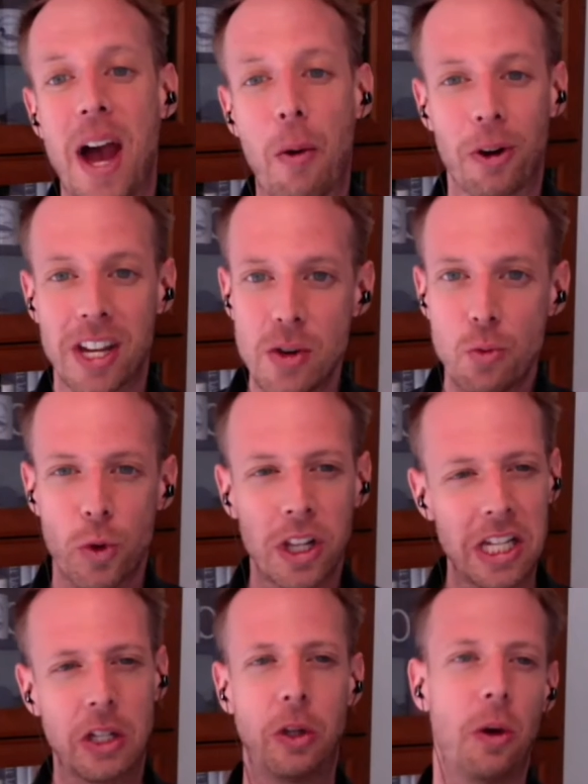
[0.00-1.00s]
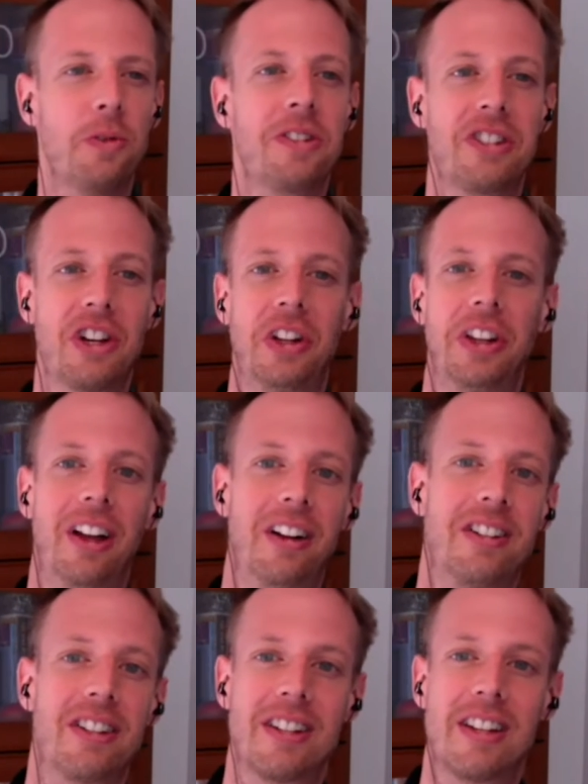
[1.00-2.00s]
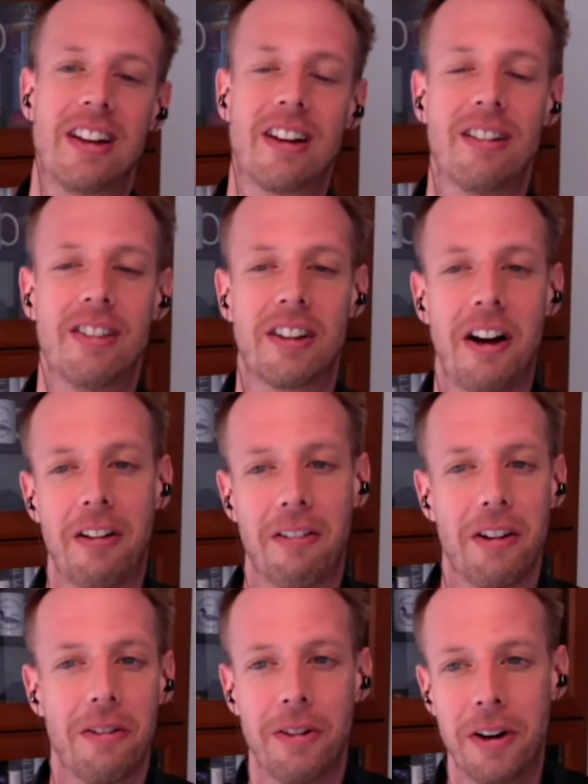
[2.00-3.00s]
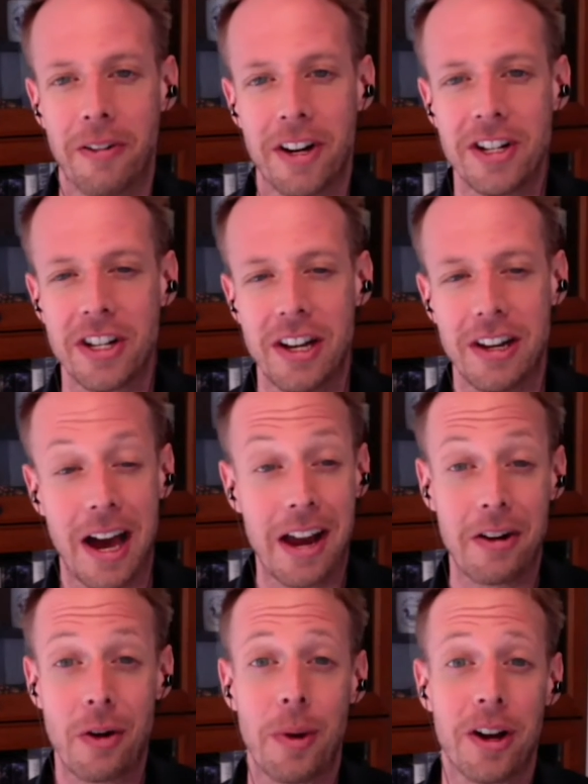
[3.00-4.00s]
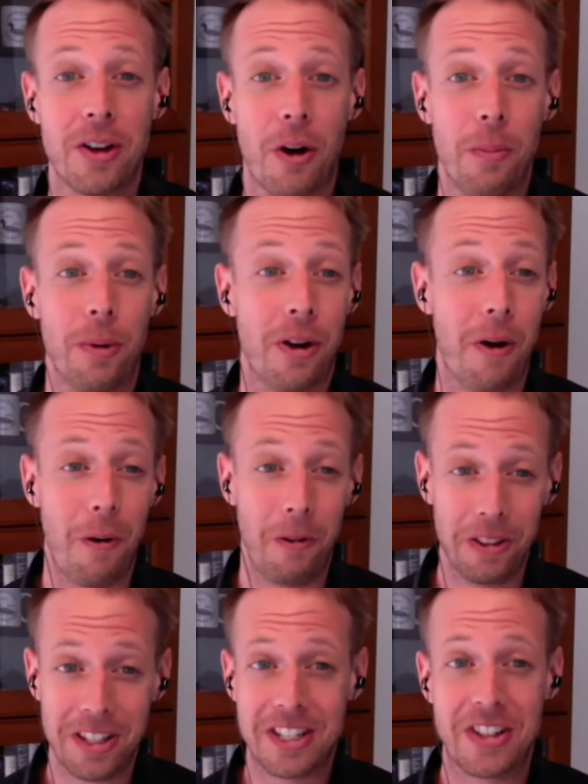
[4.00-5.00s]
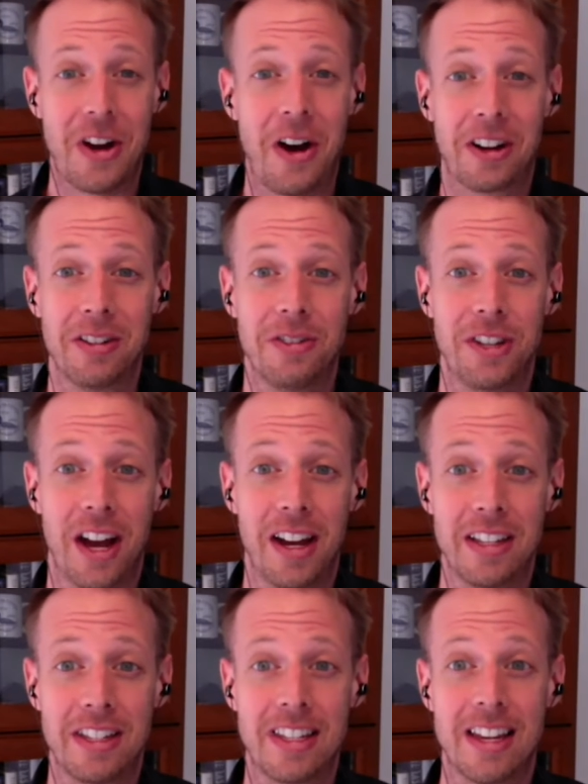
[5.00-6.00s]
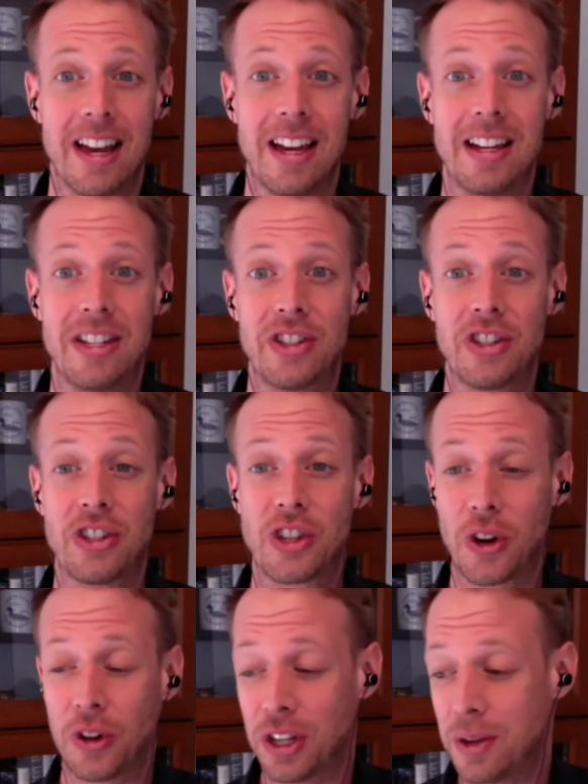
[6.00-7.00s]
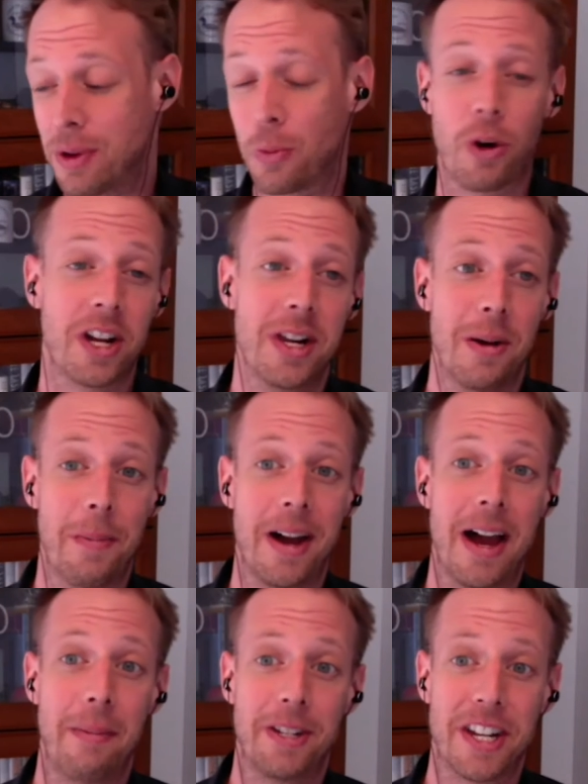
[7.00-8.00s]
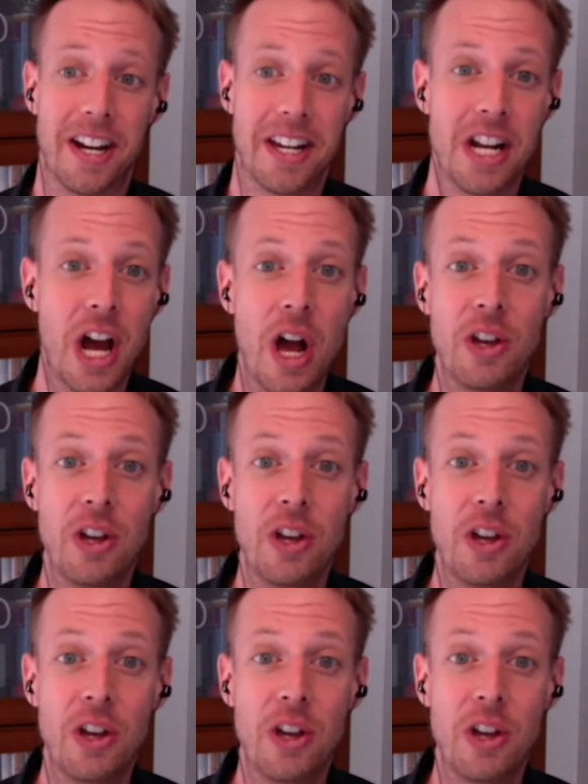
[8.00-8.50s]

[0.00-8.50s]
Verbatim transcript: Now, we're getting really close to lunch here in the Colorado Front Range, and I don't know about y'all, but all this talk of science has certainly been working up my appetite.